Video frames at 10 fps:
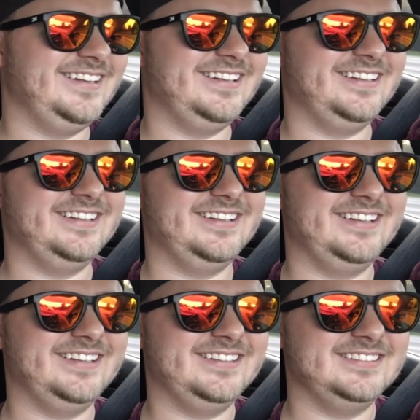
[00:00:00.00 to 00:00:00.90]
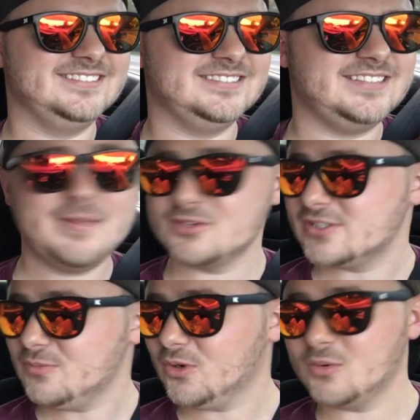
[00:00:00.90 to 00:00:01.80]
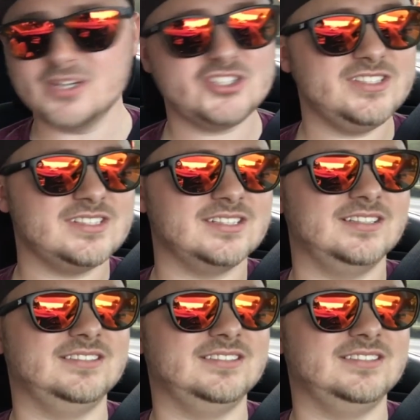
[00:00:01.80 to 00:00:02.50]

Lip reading: Damn, there's still more questions.